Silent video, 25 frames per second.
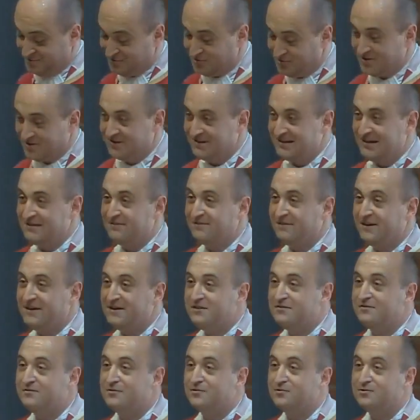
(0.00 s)
stay
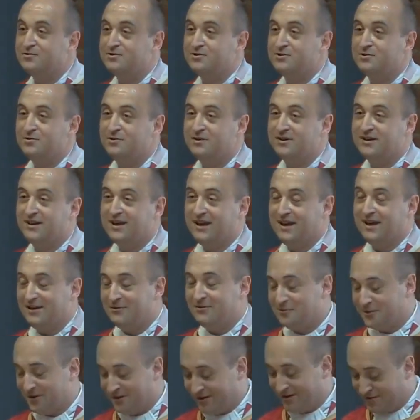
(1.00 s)
faithful to the king.
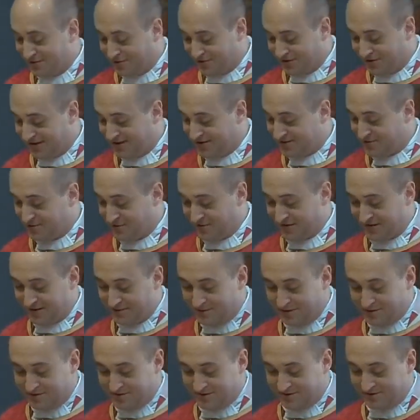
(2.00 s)
We can't look into what their
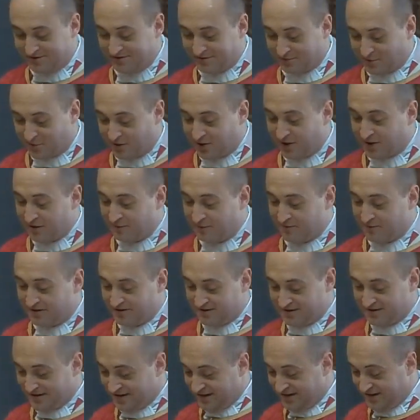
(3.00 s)
motives were,
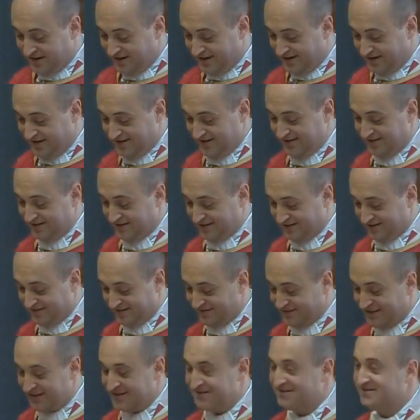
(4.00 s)
but
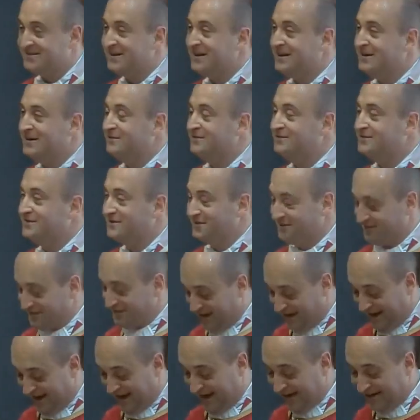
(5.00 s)
they saved
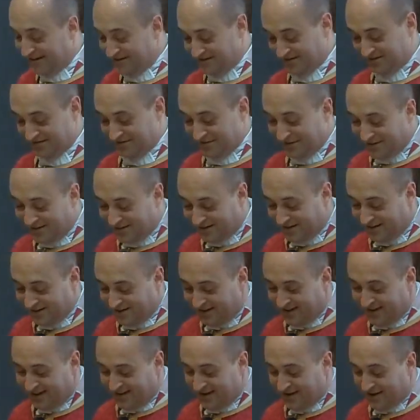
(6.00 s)
their heads.
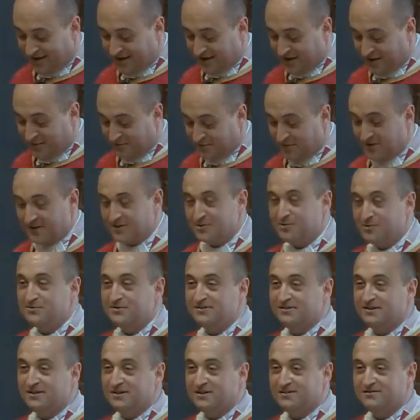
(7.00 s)
But
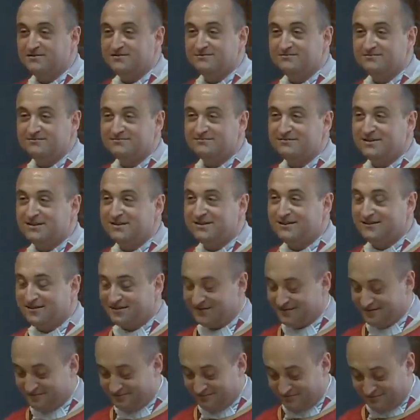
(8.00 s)
also,
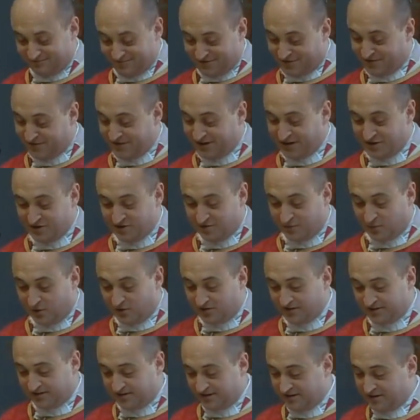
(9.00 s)
the village of
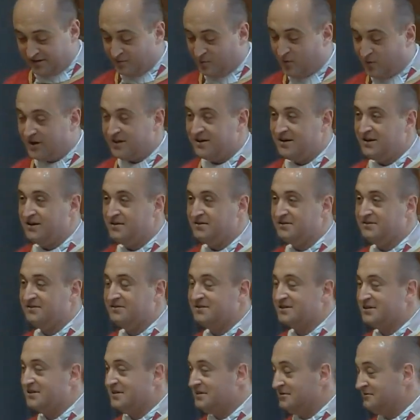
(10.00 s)
Walsingham
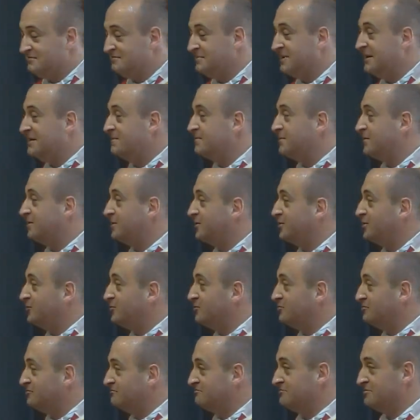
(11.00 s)
witnessed people
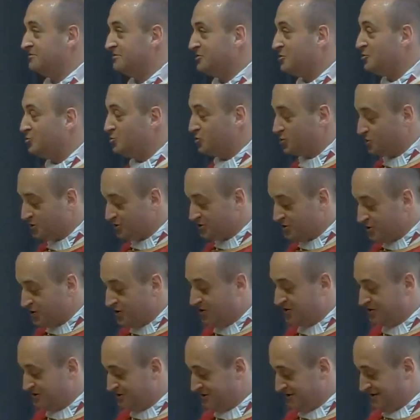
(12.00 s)
who could
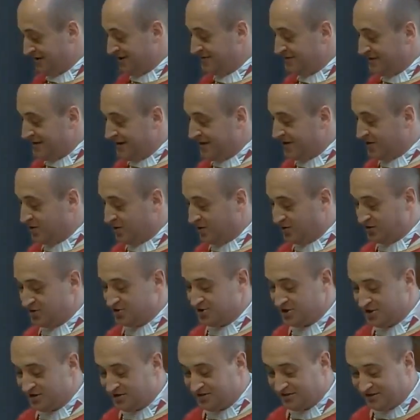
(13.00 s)
not, in their
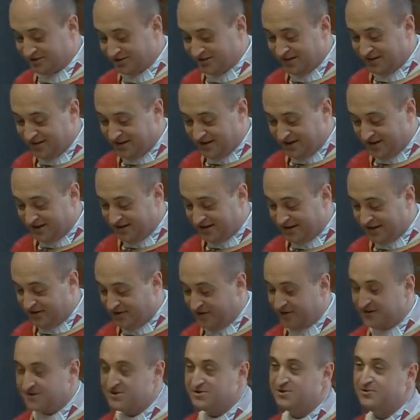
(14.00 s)
conscience, give
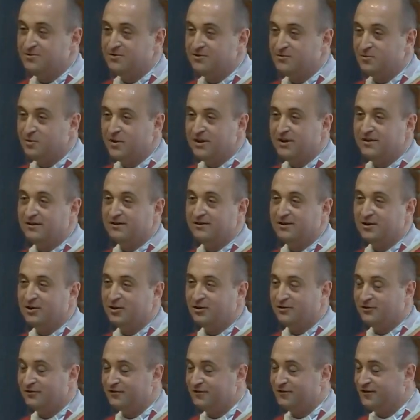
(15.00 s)
in to the will
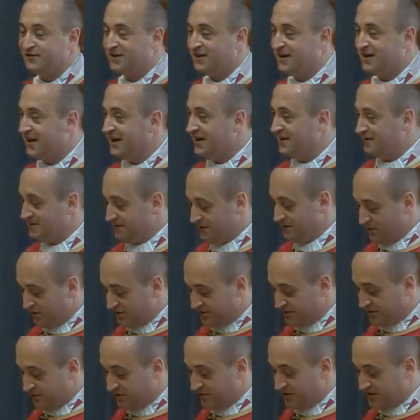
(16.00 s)
of the king and the
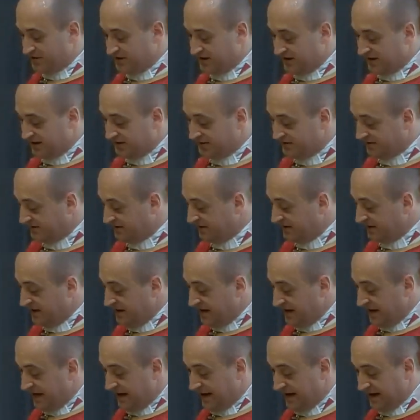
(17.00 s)
authorities,
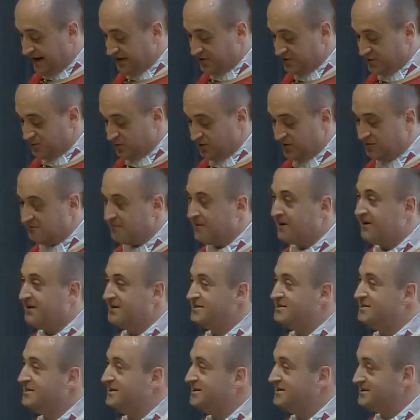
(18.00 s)
and were
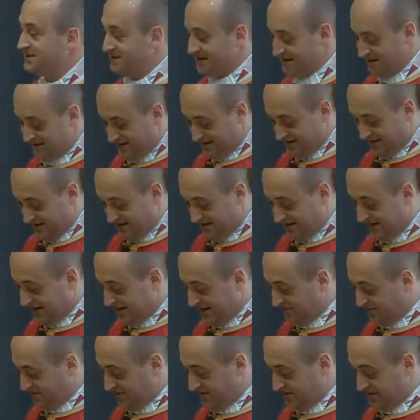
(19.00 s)
martyred
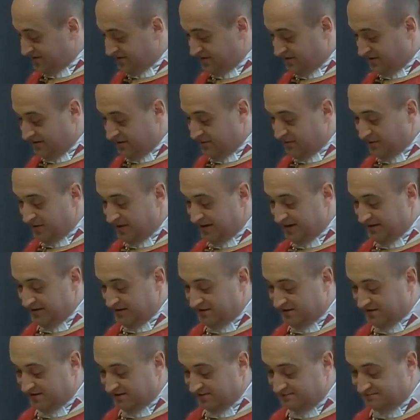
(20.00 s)
here in this very
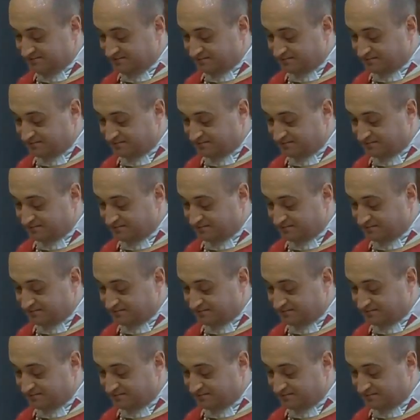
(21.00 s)
place.